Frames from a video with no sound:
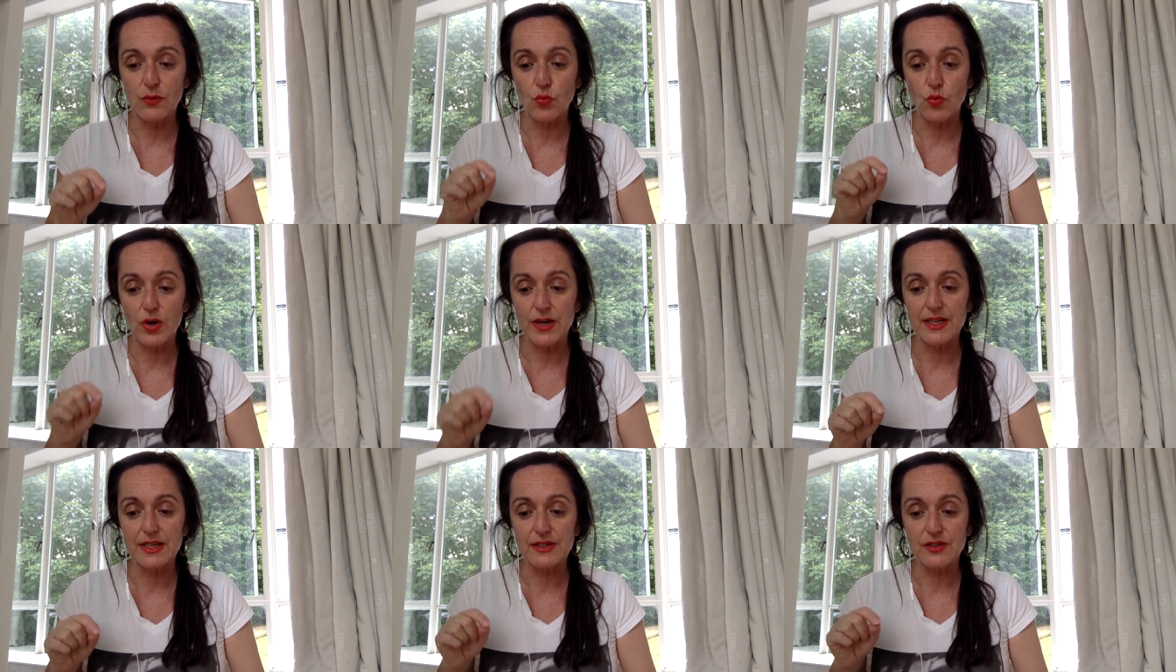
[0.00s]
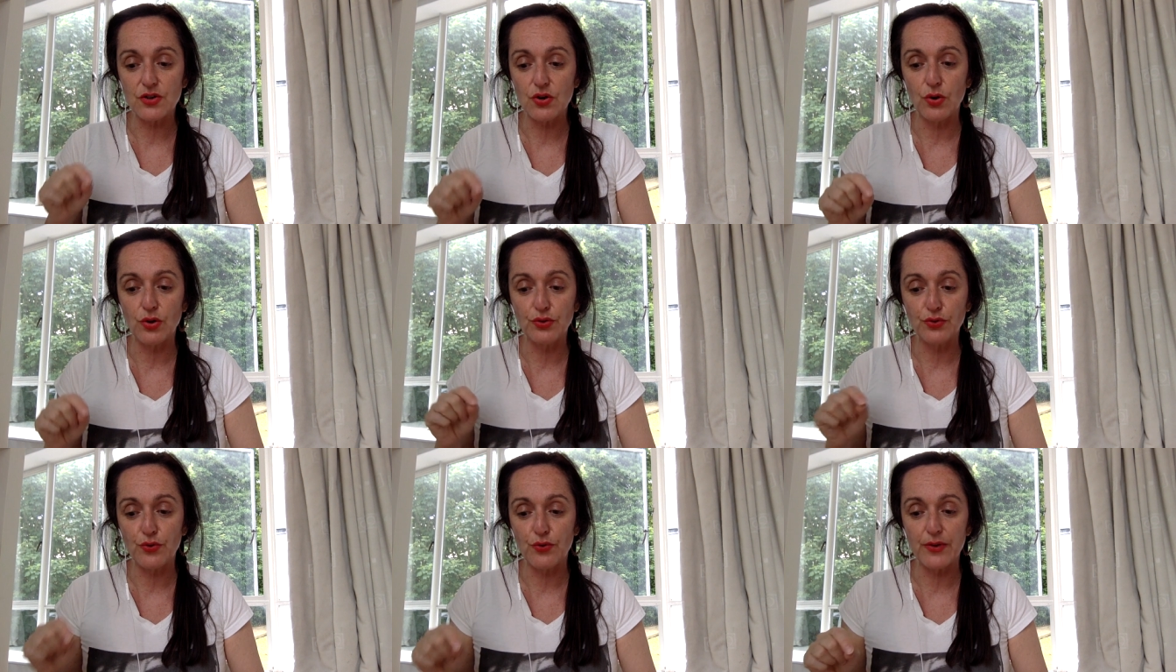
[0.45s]
what is
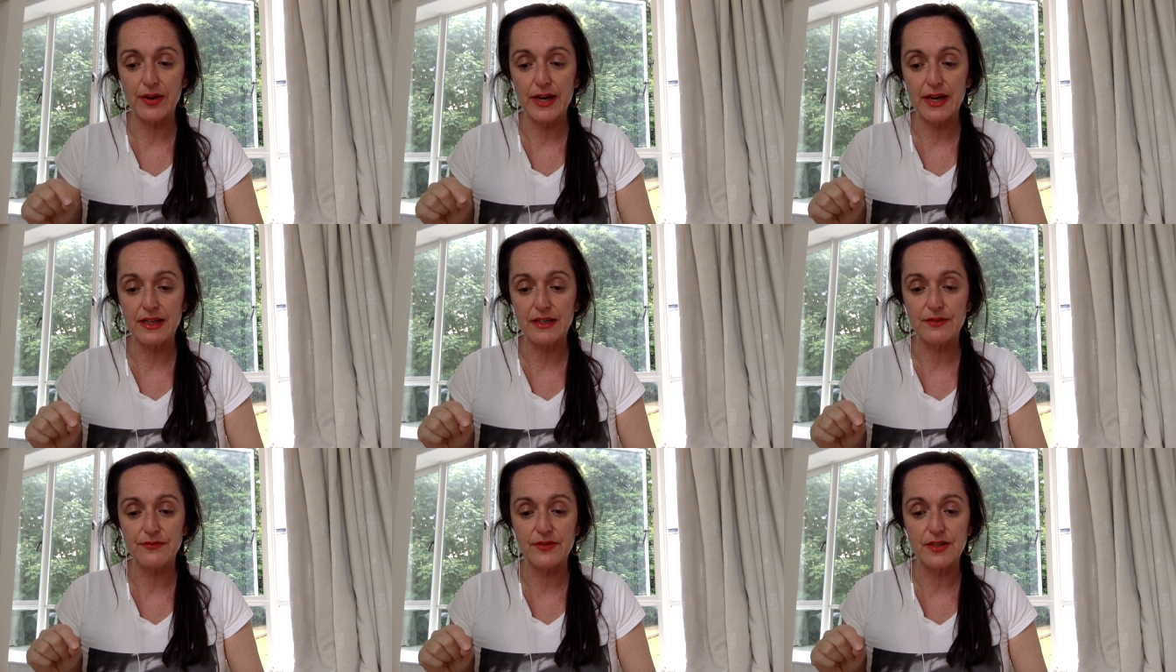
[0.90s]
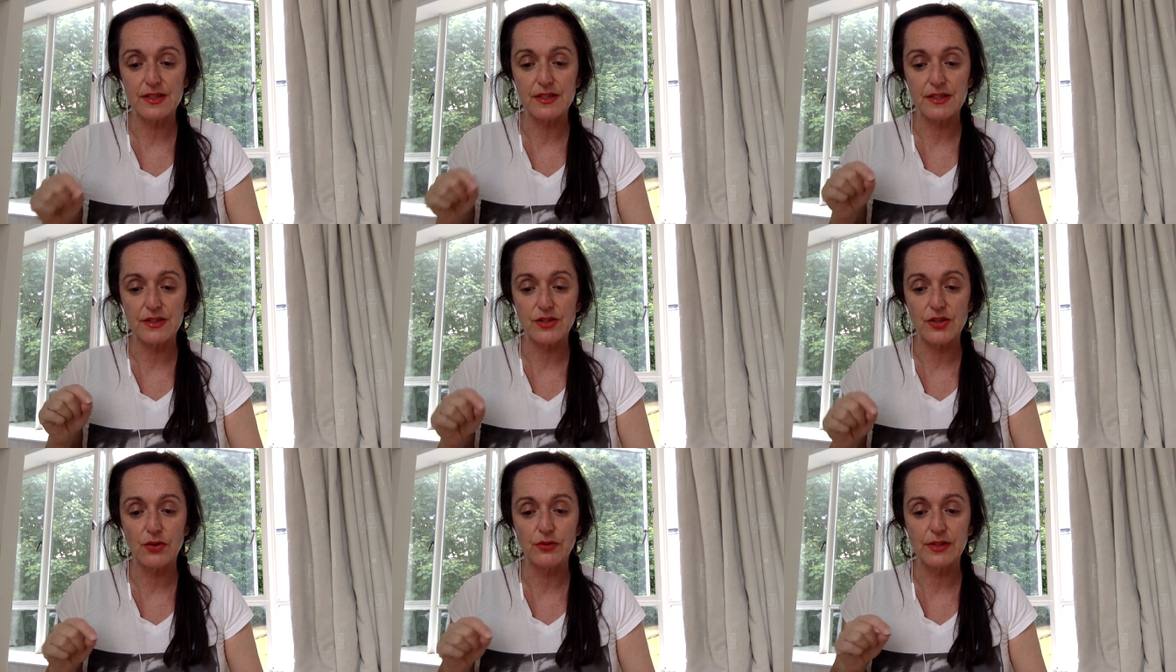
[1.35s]
called creativeness
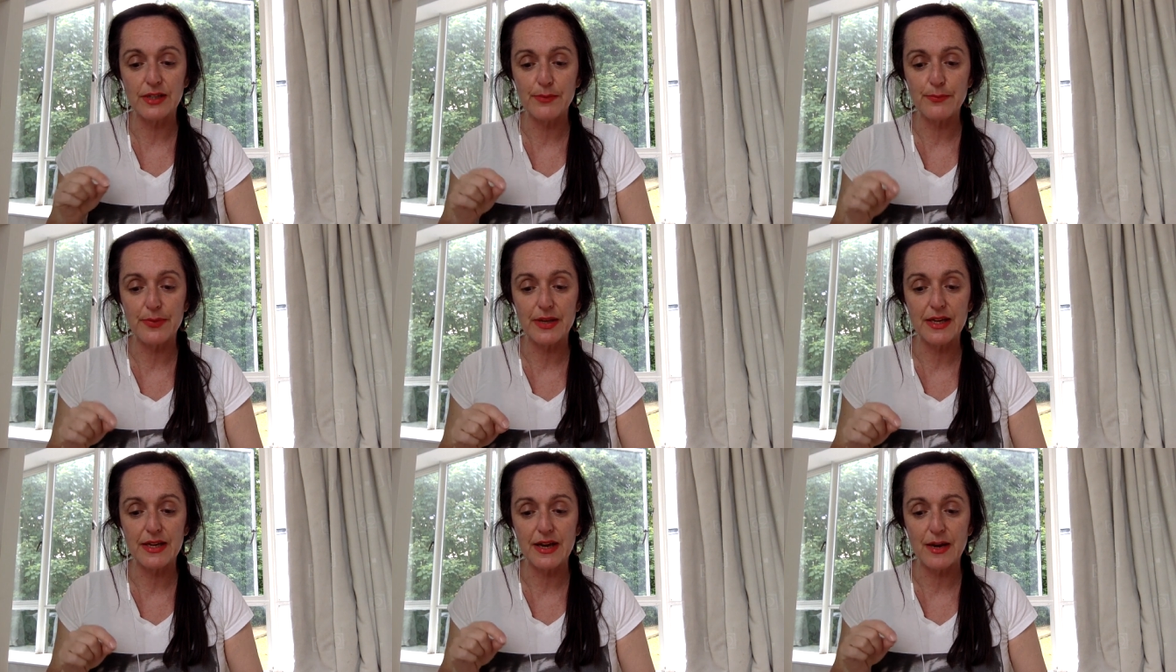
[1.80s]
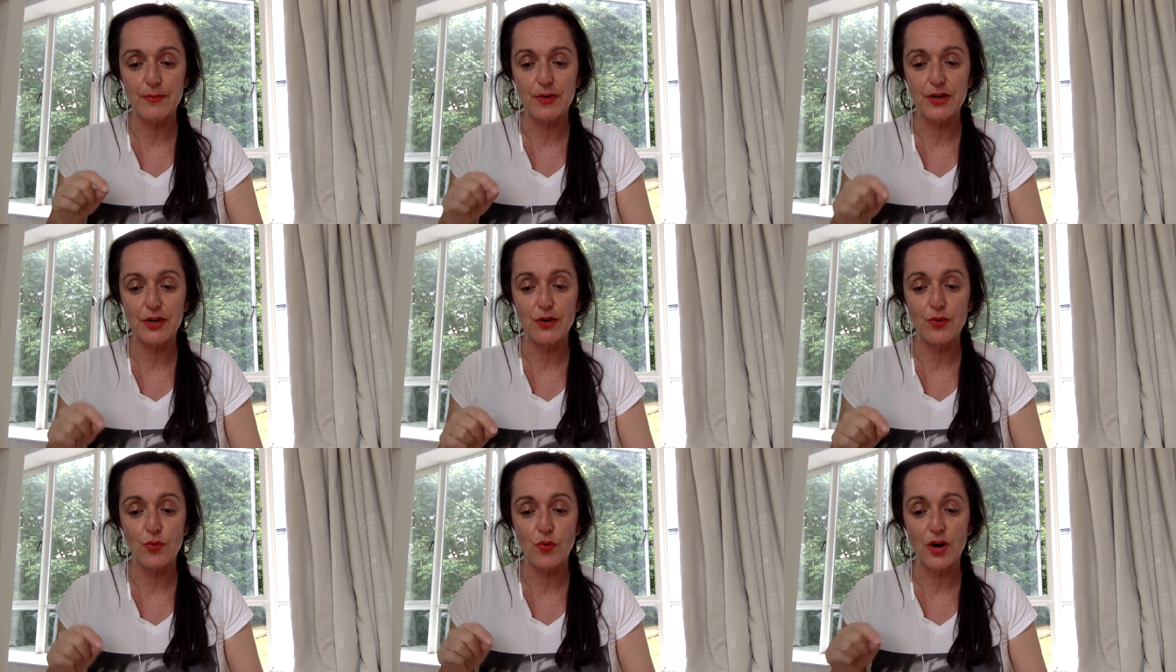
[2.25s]
is only
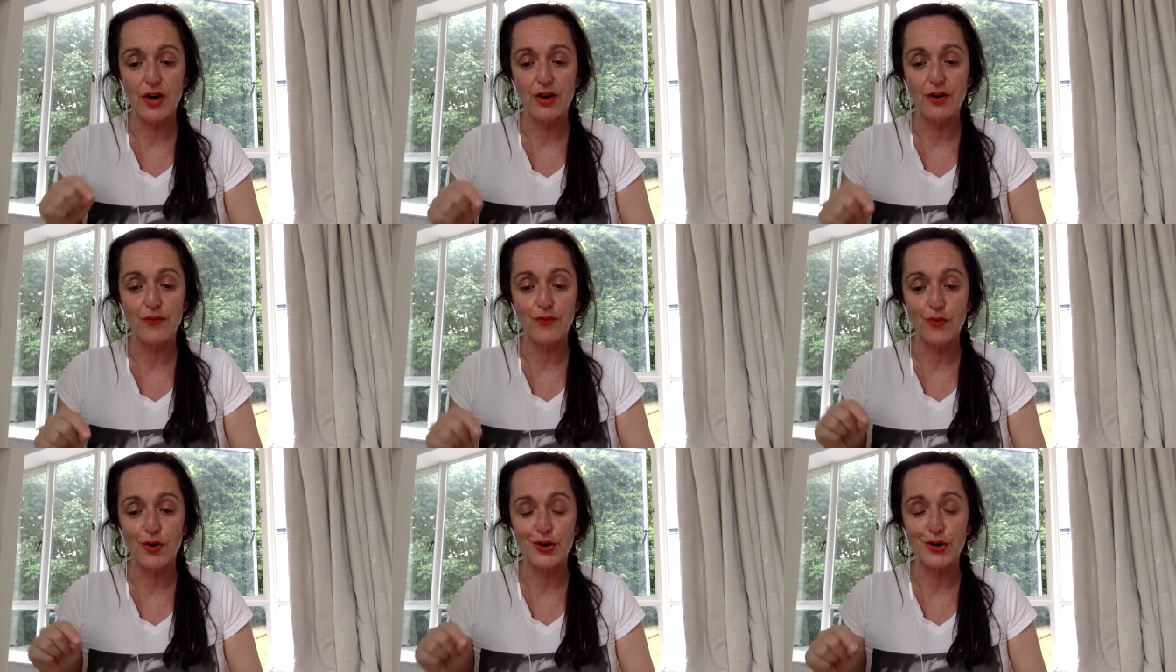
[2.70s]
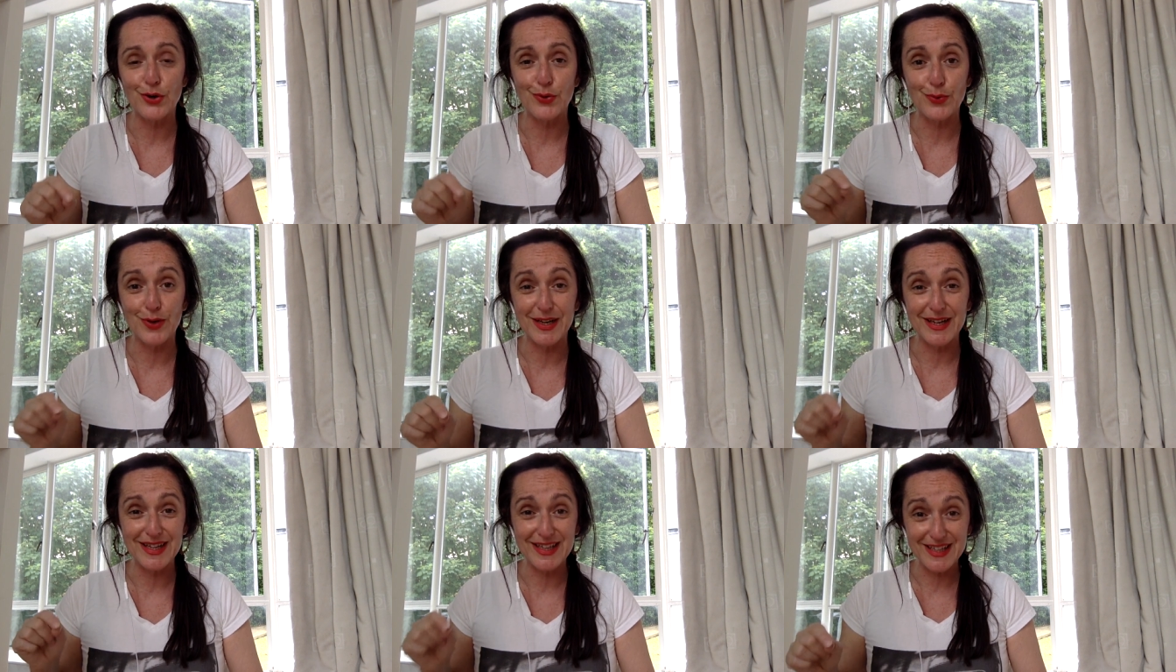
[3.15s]
becoming aware of what
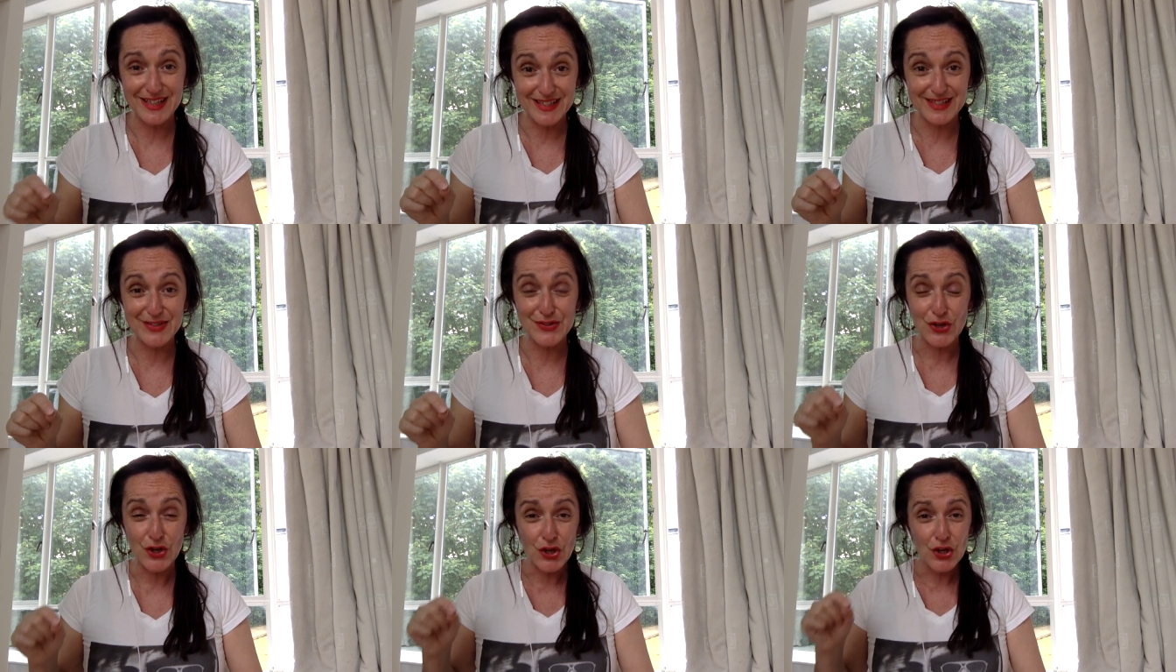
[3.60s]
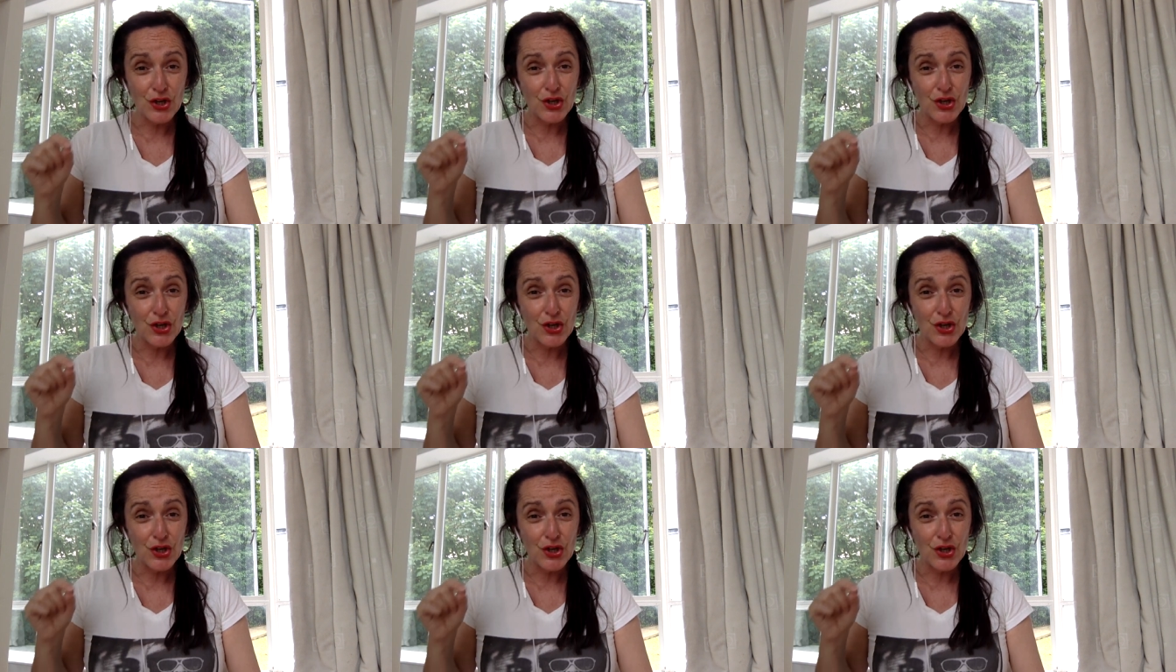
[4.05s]
already is.